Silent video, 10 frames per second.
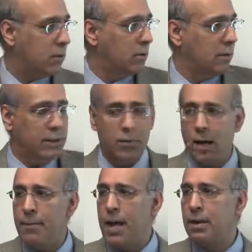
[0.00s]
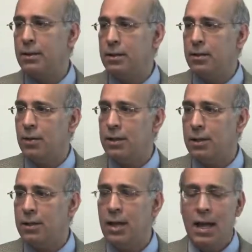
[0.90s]
early dry macular
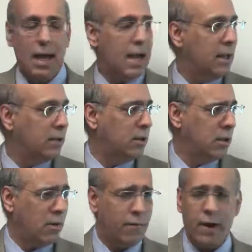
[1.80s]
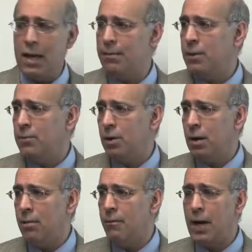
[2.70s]
degeneration and let you know if vitamins will help.